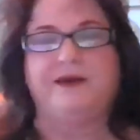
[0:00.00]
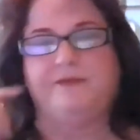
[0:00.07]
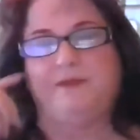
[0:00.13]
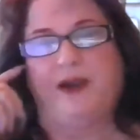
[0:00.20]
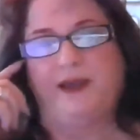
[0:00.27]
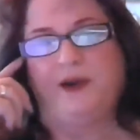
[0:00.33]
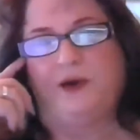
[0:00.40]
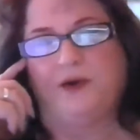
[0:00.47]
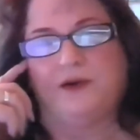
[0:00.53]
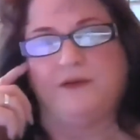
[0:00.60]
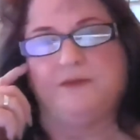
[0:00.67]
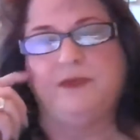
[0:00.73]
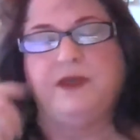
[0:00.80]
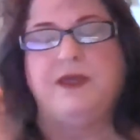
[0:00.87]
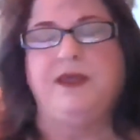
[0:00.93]
of my
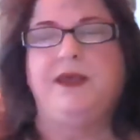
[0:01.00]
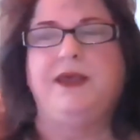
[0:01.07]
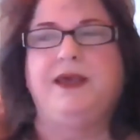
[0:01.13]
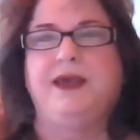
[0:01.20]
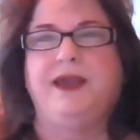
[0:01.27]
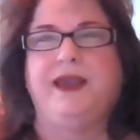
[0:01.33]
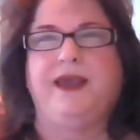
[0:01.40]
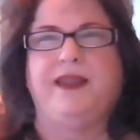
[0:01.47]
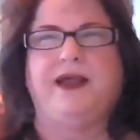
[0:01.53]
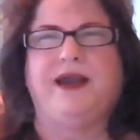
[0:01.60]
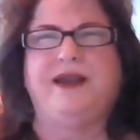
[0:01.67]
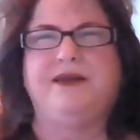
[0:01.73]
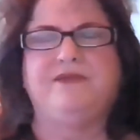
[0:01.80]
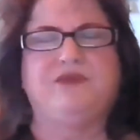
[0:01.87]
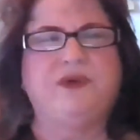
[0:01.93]
arm. And
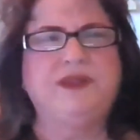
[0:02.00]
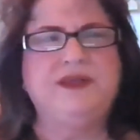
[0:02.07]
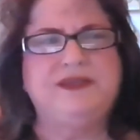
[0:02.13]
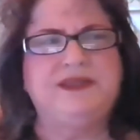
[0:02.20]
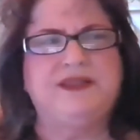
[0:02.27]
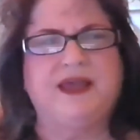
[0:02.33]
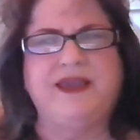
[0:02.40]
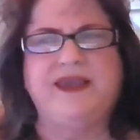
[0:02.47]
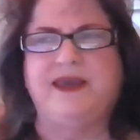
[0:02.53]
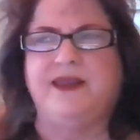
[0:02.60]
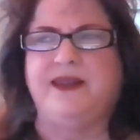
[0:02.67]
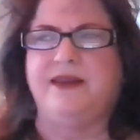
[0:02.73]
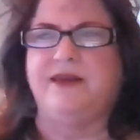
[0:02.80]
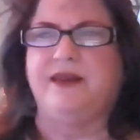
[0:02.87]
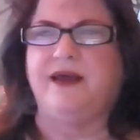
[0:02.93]
I really didn't like
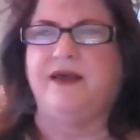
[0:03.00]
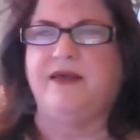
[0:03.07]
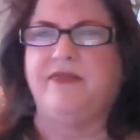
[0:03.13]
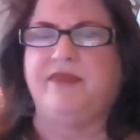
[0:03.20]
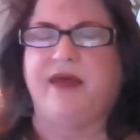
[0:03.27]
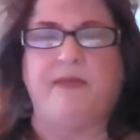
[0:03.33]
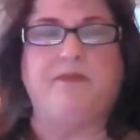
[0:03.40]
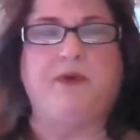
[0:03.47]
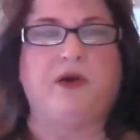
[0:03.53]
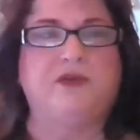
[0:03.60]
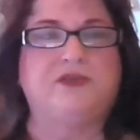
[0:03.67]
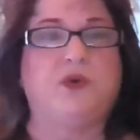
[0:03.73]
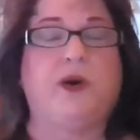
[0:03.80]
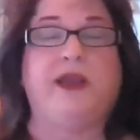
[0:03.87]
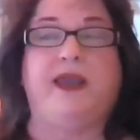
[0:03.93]
it, that
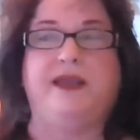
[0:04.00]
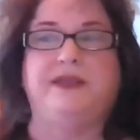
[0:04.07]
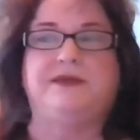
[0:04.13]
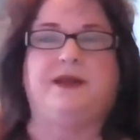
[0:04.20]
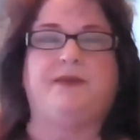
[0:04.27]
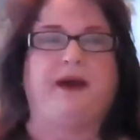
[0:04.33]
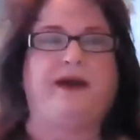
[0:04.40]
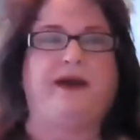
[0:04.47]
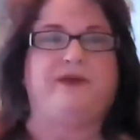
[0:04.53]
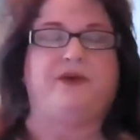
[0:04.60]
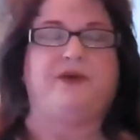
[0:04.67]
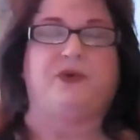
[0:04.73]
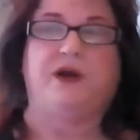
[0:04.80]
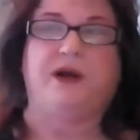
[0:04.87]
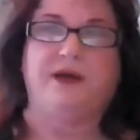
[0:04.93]
part. So I ended up having
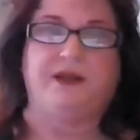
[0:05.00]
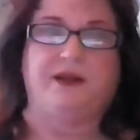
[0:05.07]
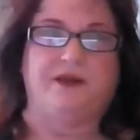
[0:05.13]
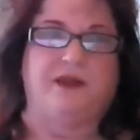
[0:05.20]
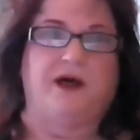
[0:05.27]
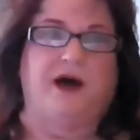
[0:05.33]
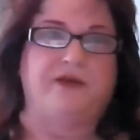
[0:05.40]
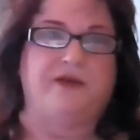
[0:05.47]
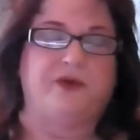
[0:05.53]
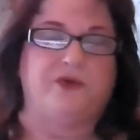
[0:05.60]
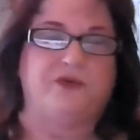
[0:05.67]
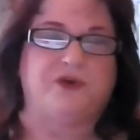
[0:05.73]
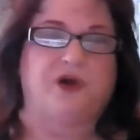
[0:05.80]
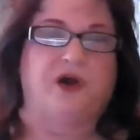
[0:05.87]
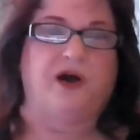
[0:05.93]
her cut a lot of
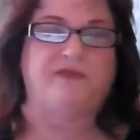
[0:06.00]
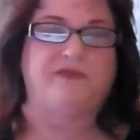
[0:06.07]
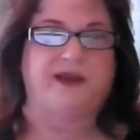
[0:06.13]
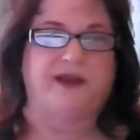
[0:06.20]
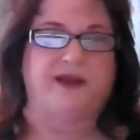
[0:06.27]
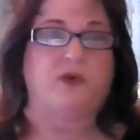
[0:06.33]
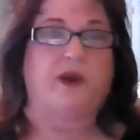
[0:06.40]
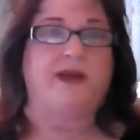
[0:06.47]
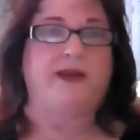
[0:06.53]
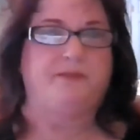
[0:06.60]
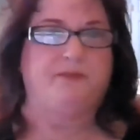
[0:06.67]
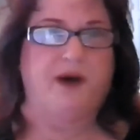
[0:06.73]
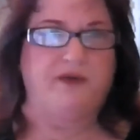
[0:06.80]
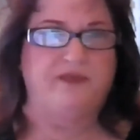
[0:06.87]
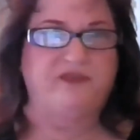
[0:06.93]
those off, like right
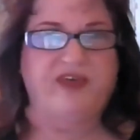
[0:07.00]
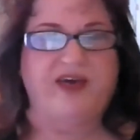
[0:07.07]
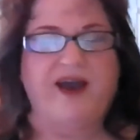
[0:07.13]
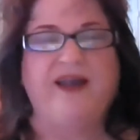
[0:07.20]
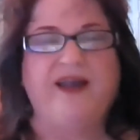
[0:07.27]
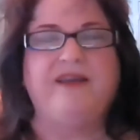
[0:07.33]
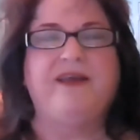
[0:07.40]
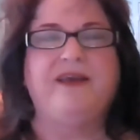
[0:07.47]
above that,